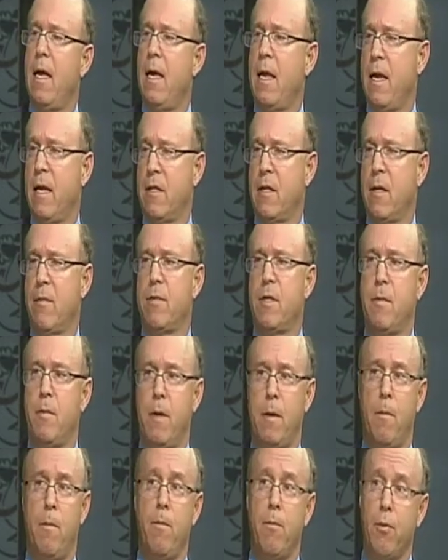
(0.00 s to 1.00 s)
it ends up to
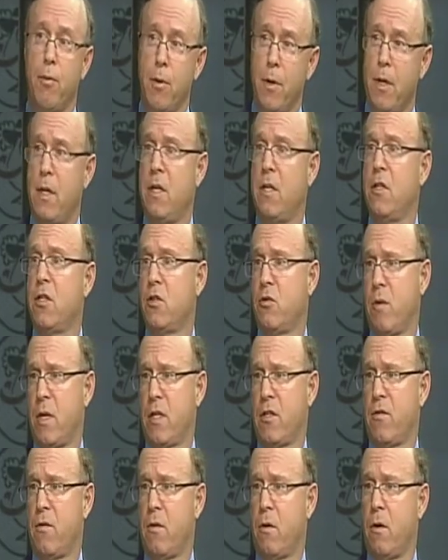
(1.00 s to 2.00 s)
be pretty
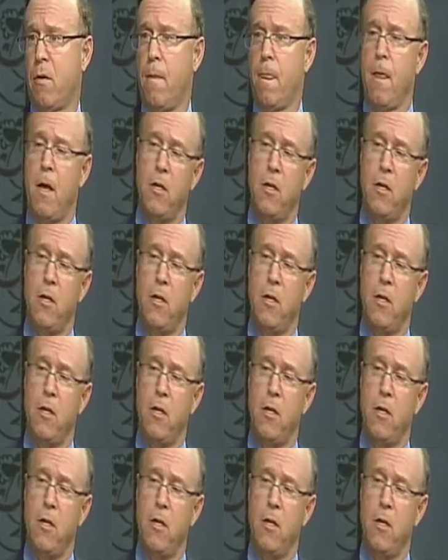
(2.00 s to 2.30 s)
stressful.